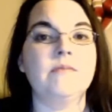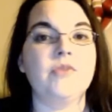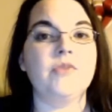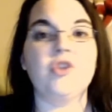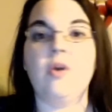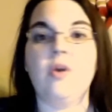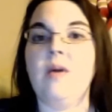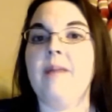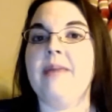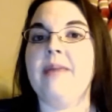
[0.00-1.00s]
show
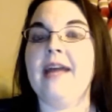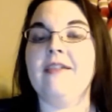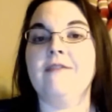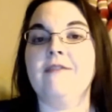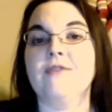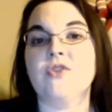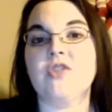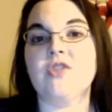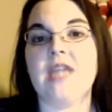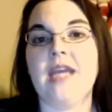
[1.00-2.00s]
up at the
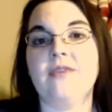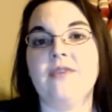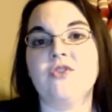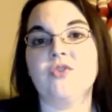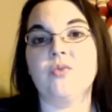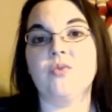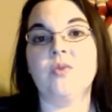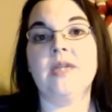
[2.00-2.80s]
first day of school